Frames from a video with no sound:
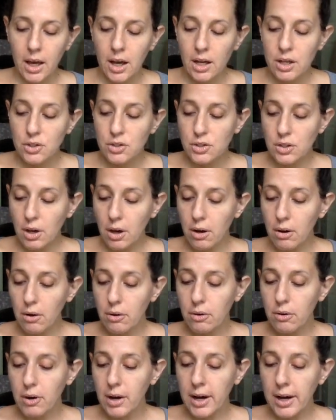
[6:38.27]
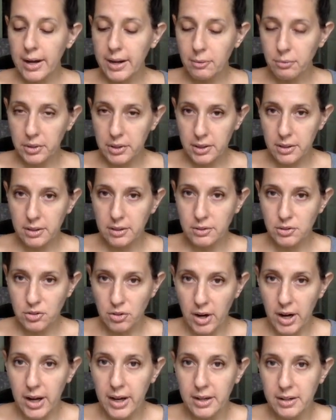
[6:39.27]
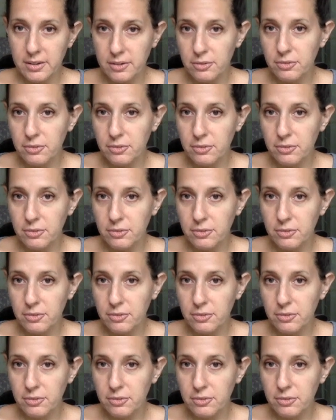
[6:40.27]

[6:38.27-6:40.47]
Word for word: so I will try to